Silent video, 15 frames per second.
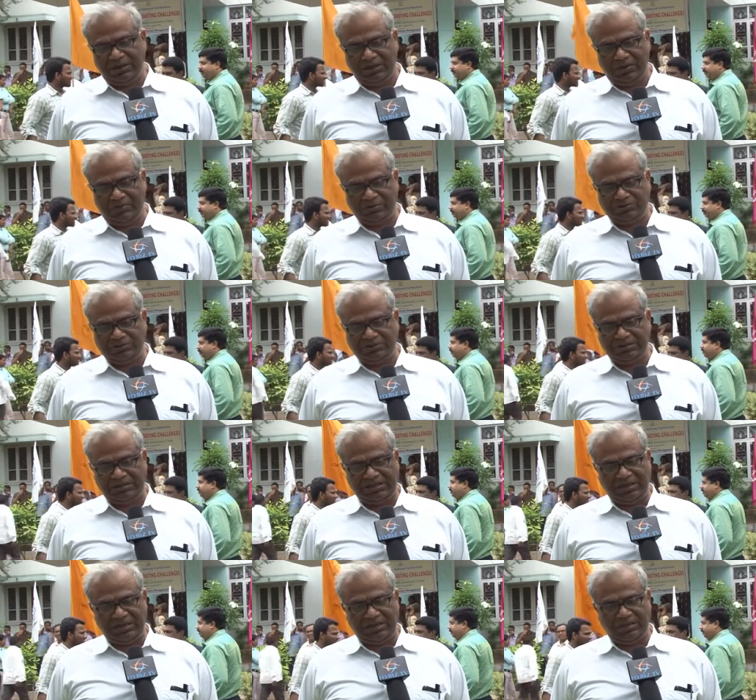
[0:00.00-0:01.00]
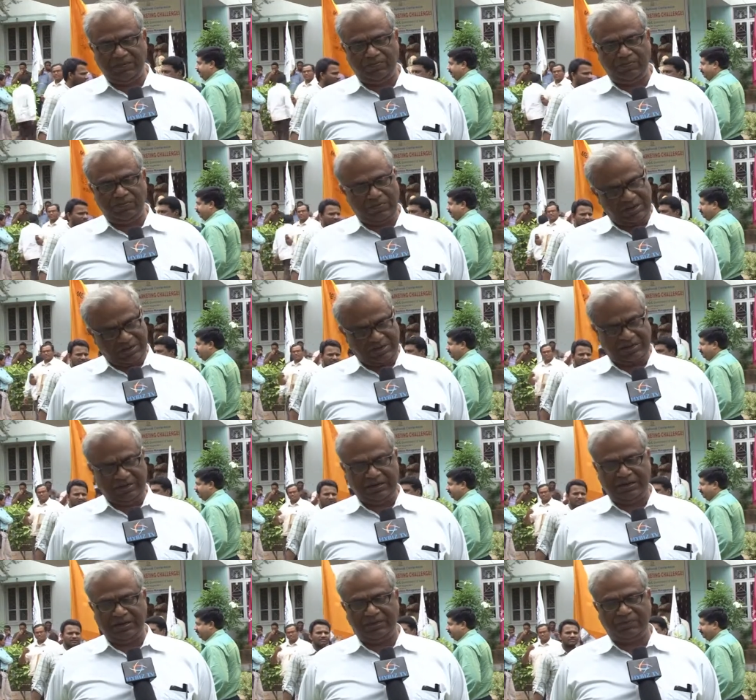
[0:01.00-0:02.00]
about the, the
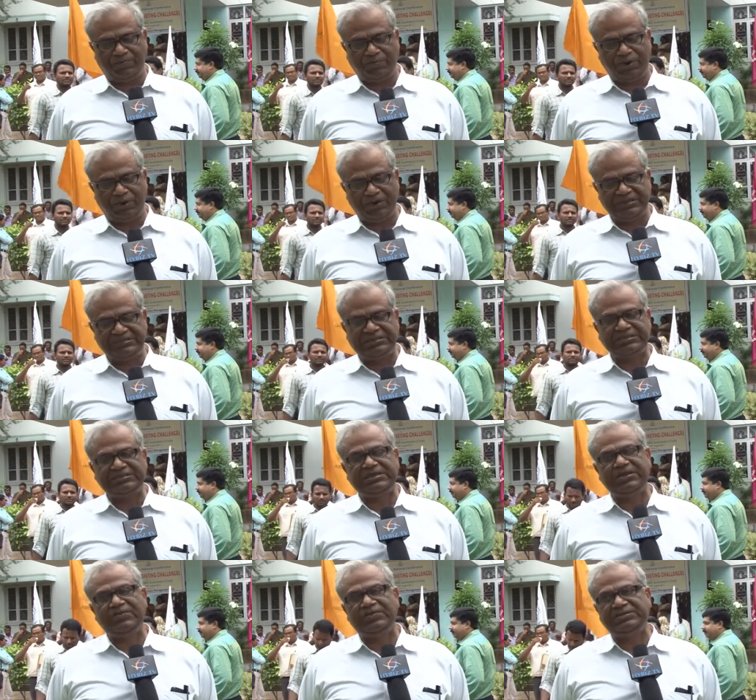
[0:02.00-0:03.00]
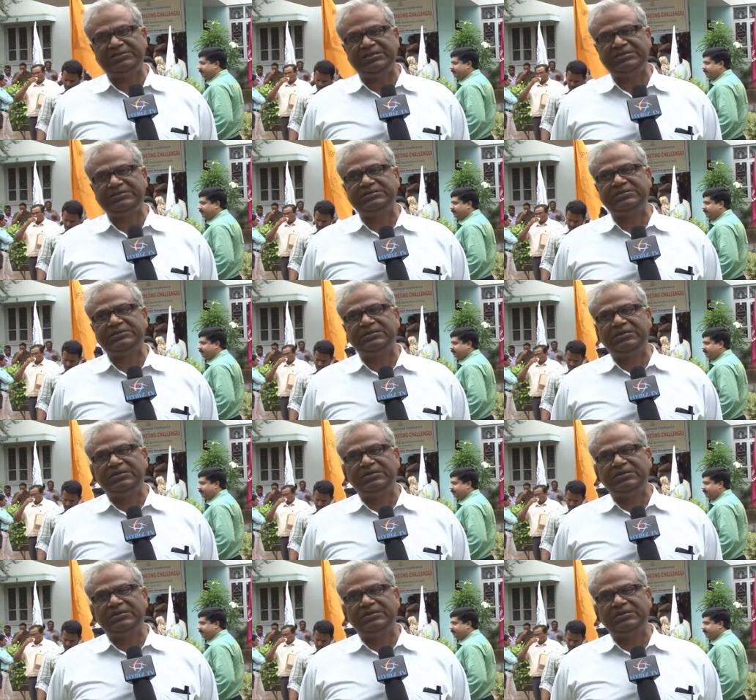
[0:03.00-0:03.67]
marketing of products and services.